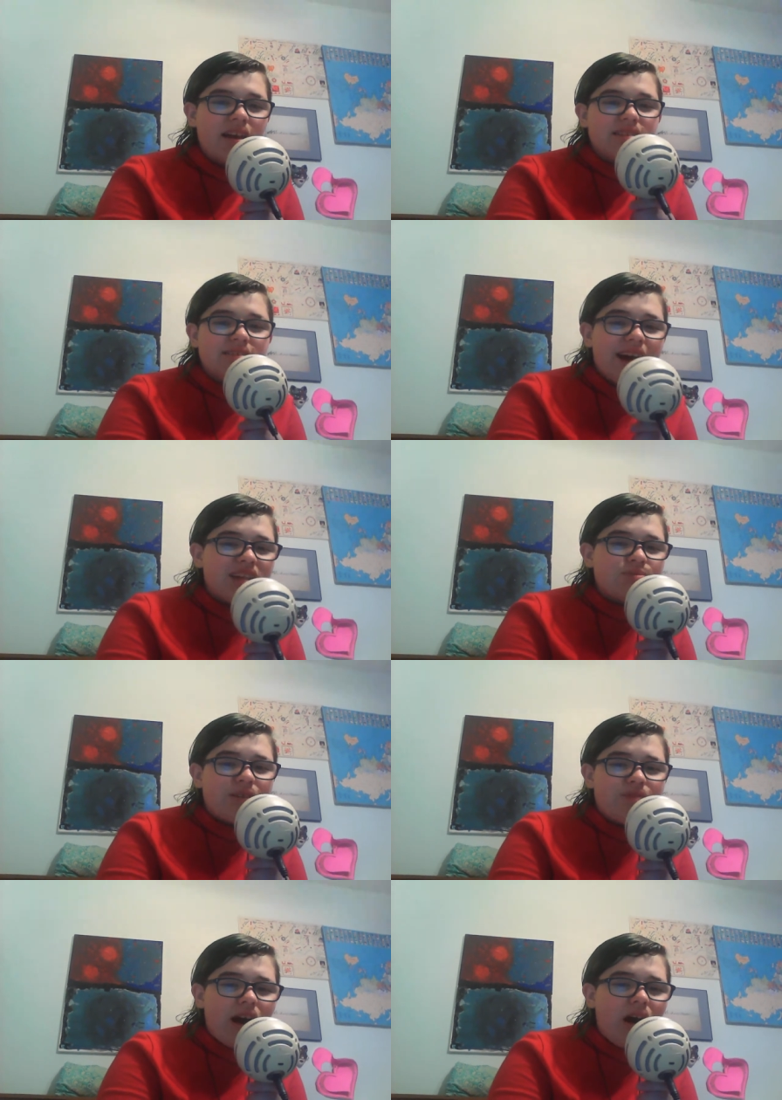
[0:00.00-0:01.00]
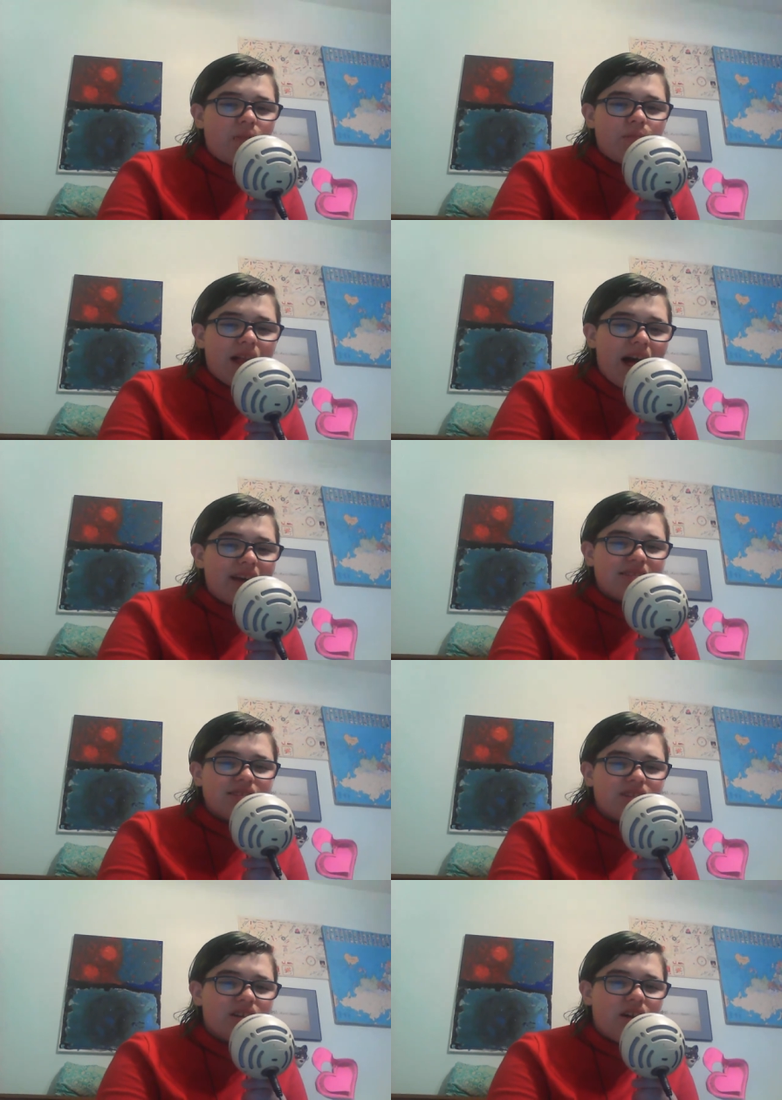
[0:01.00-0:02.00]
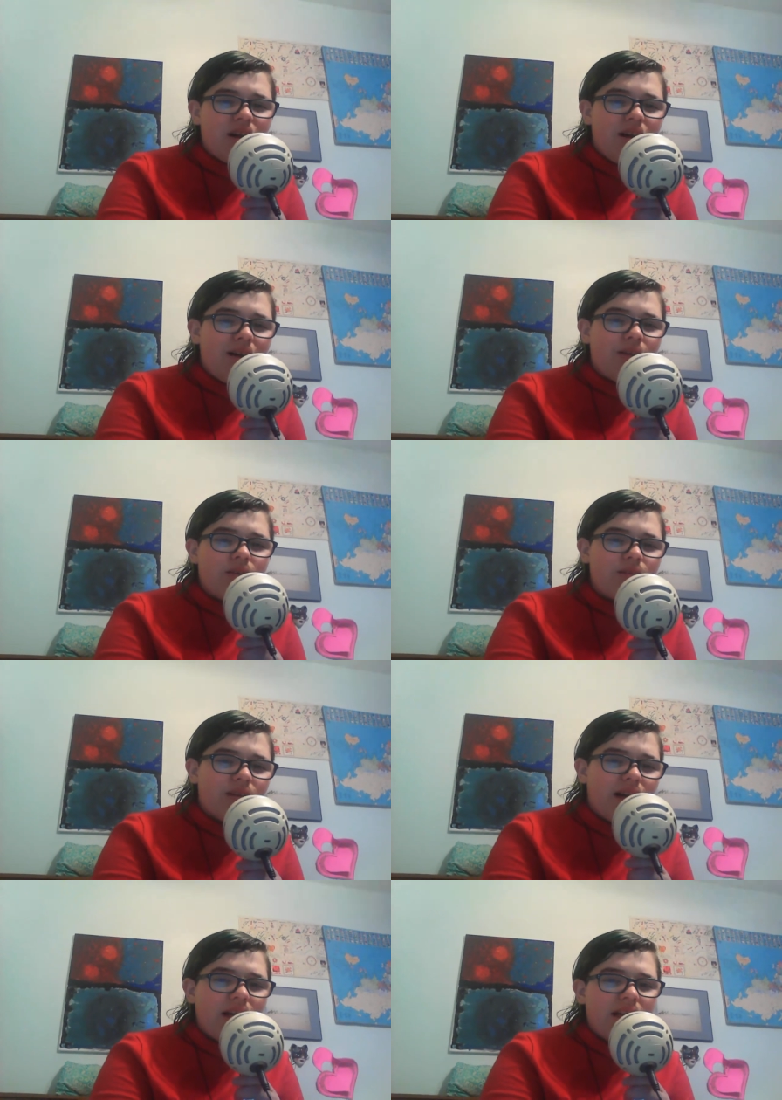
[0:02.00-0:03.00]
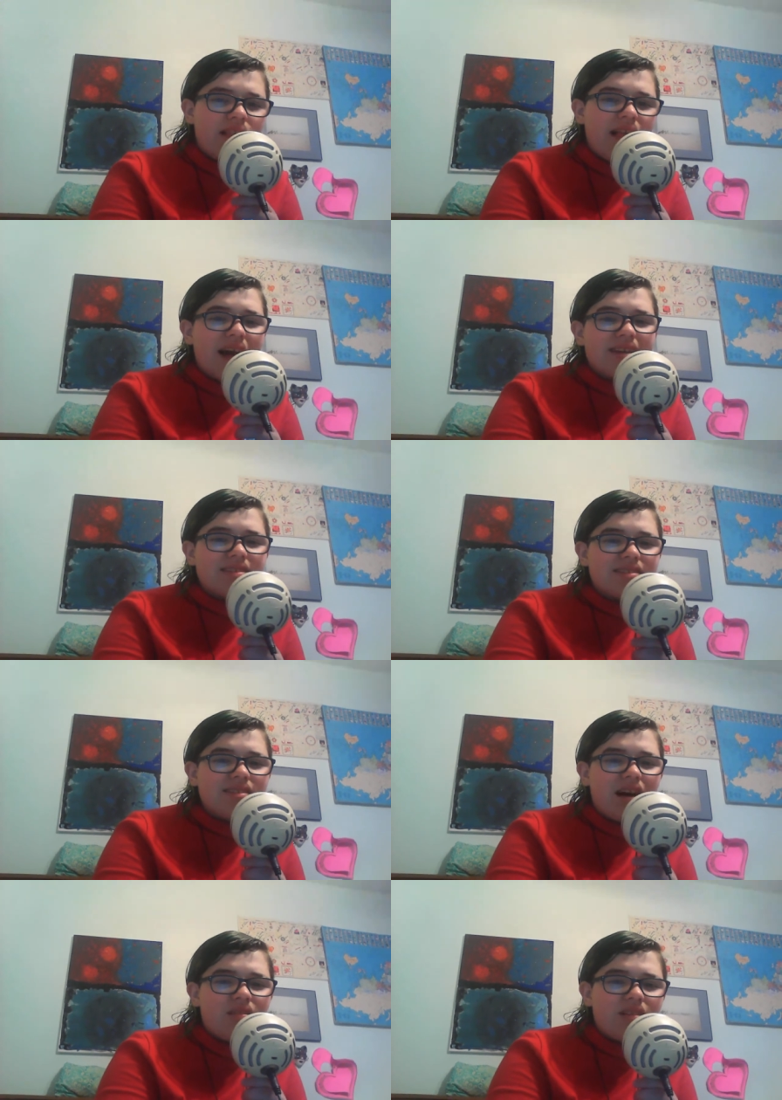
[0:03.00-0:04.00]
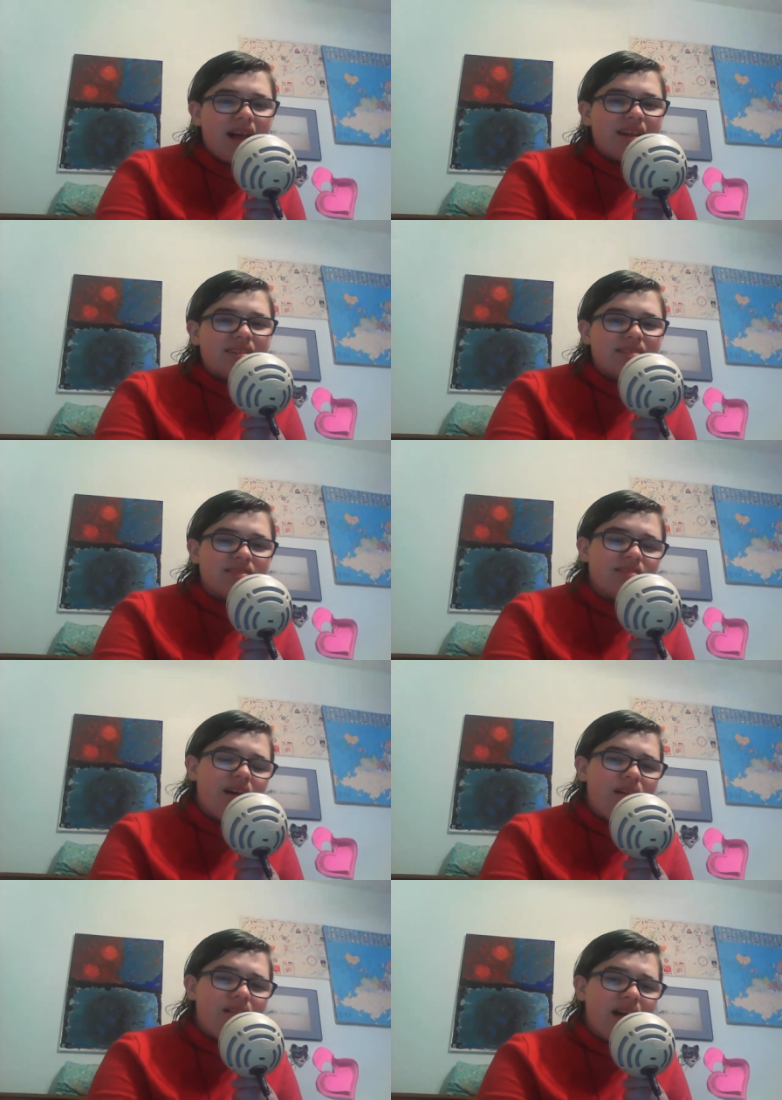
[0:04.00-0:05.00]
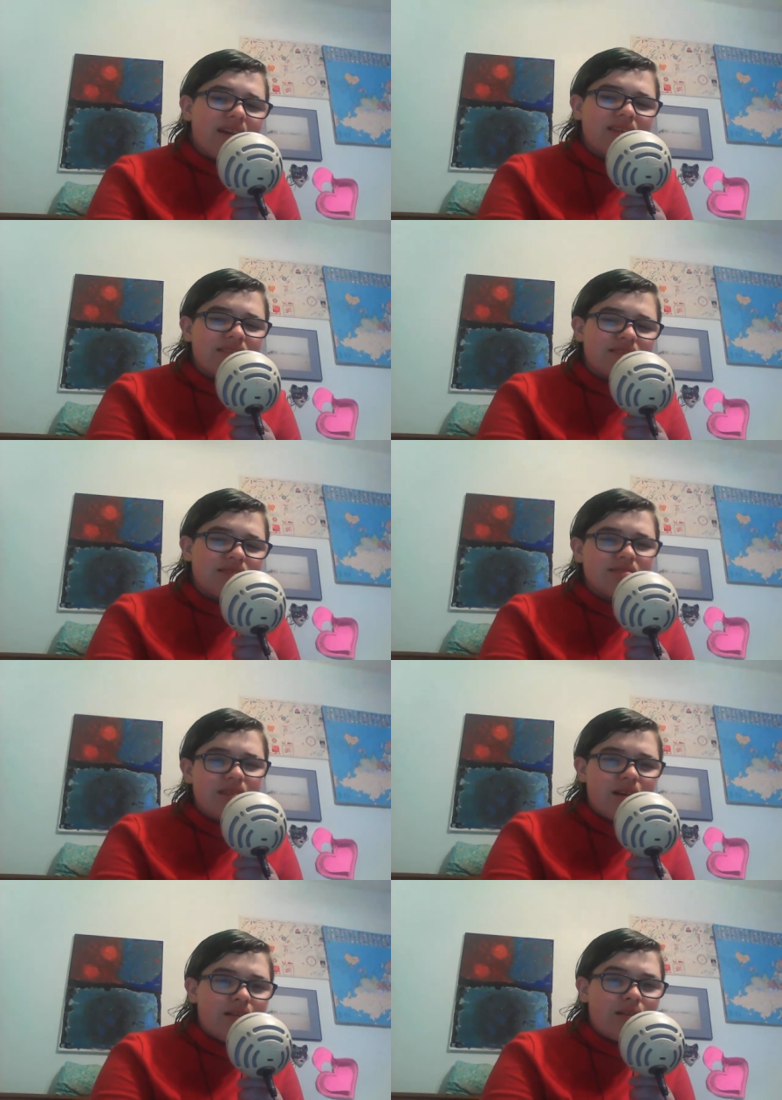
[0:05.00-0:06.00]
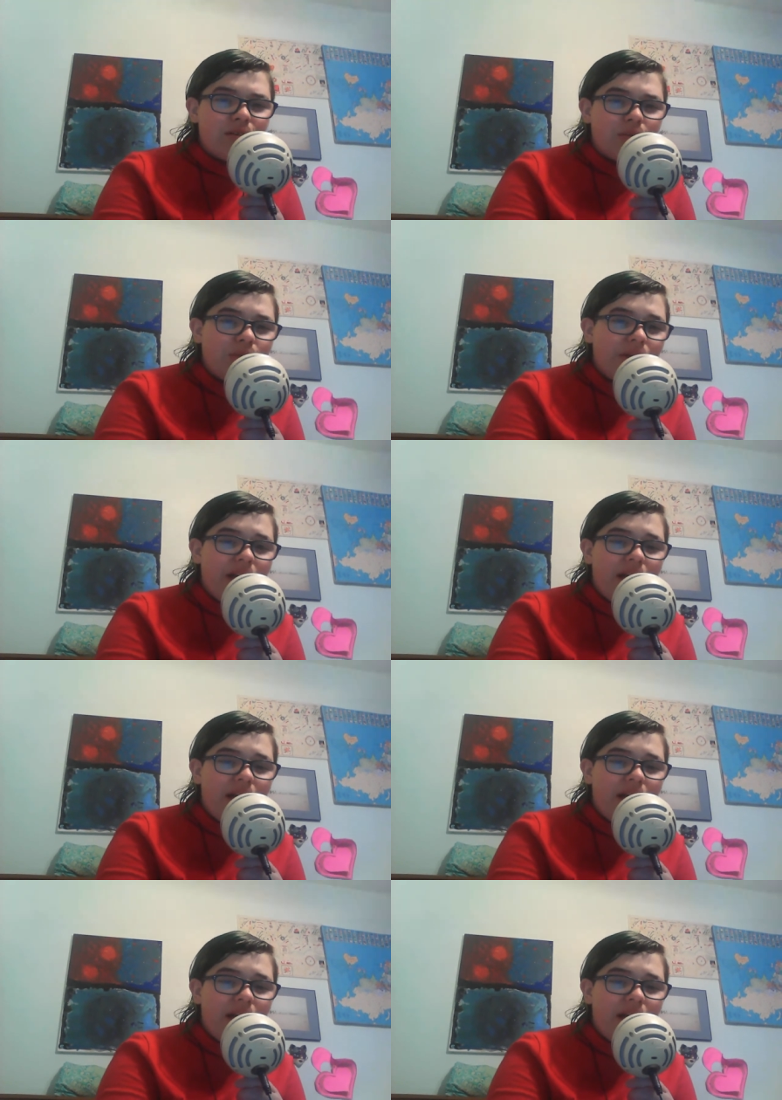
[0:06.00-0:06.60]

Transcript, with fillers: Since we've no place to go, let it snow, let it snow, let it snow.